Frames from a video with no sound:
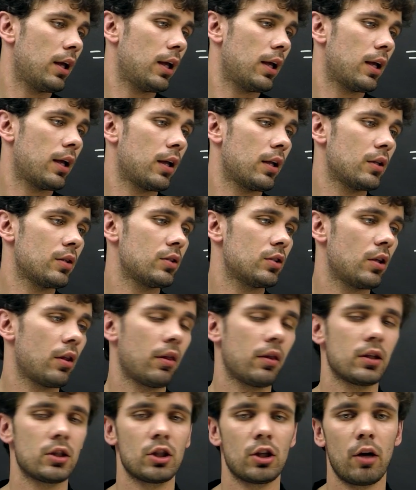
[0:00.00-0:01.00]
And
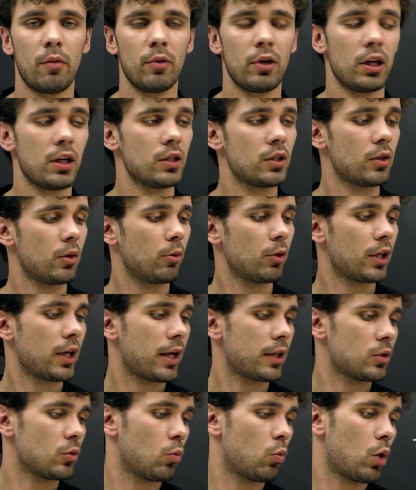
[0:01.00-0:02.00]
in the denominator we
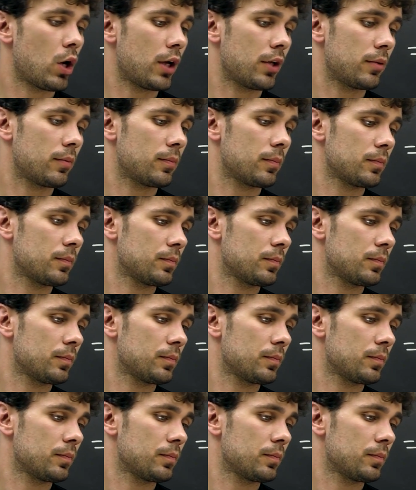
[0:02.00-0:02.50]
get 1.